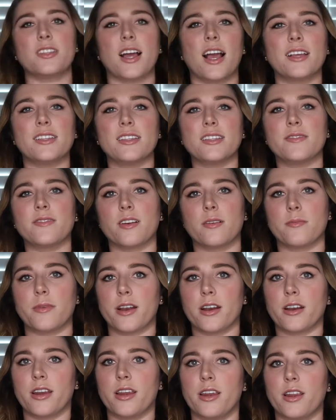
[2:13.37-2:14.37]
sizes for
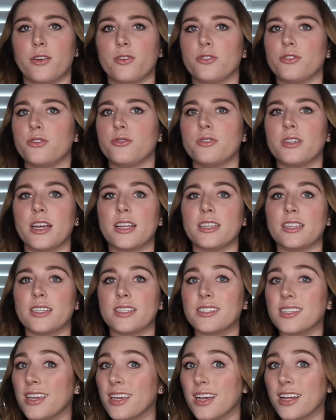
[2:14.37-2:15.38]
American Eagle do tend to
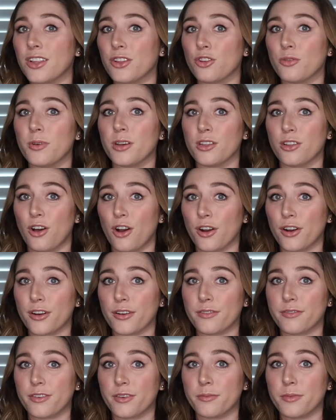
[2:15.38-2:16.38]
sit a little bit
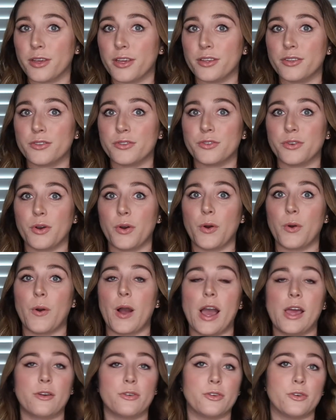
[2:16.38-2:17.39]
longer for me, so
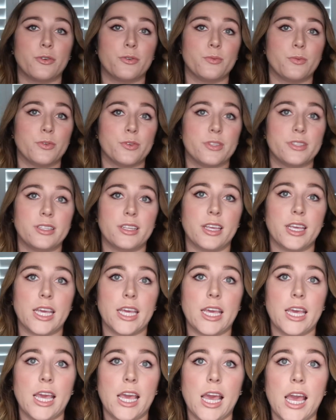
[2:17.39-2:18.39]
I don't know, we'll see.